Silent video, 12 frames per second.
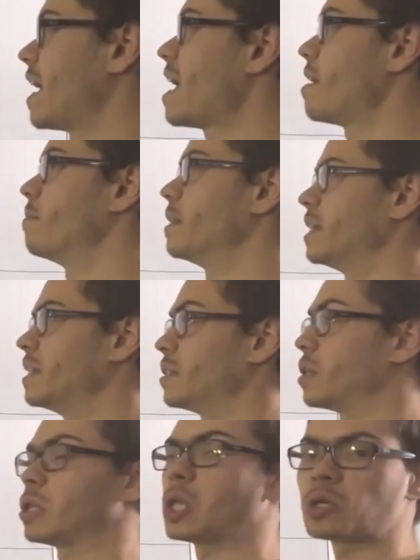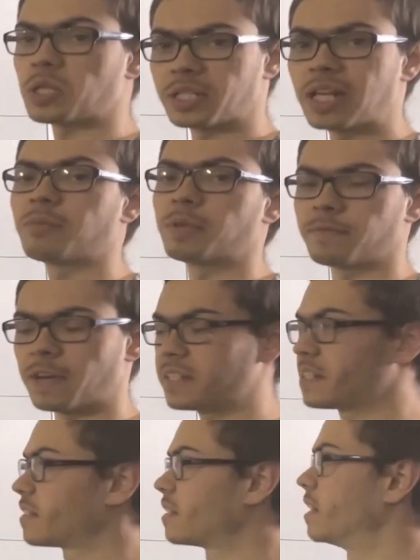M is the largest element of
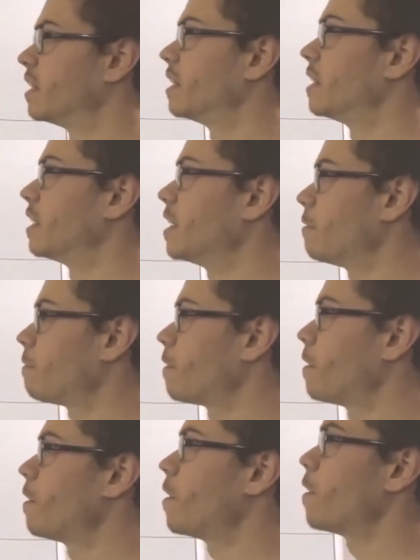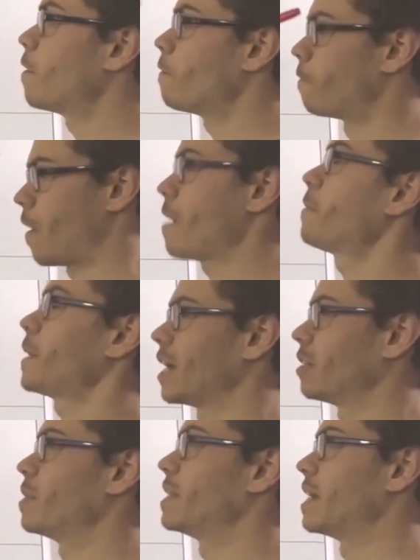S if, for every
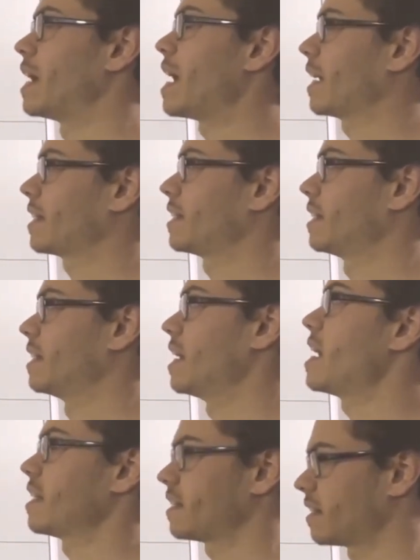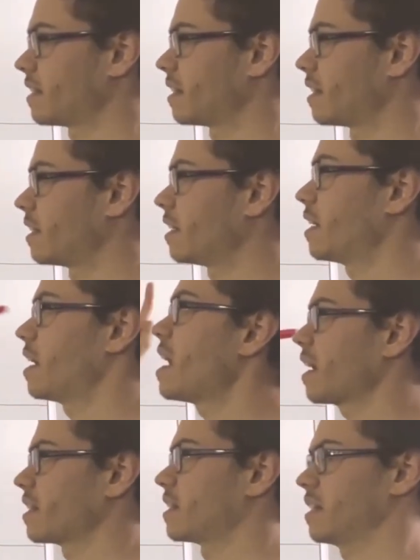element X in S,
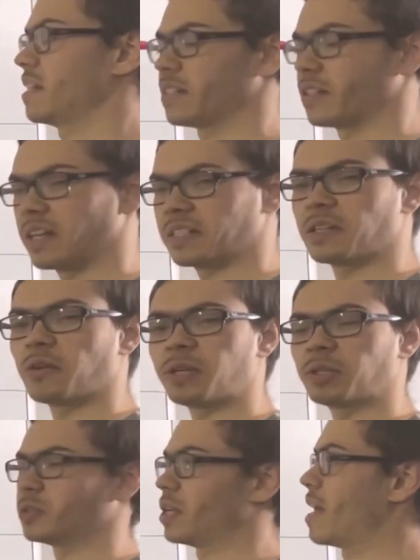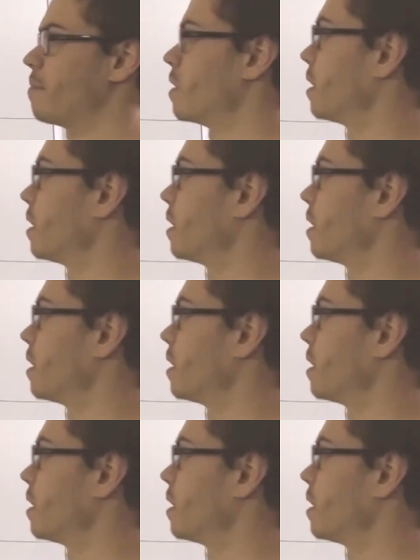X is less than or equal to M.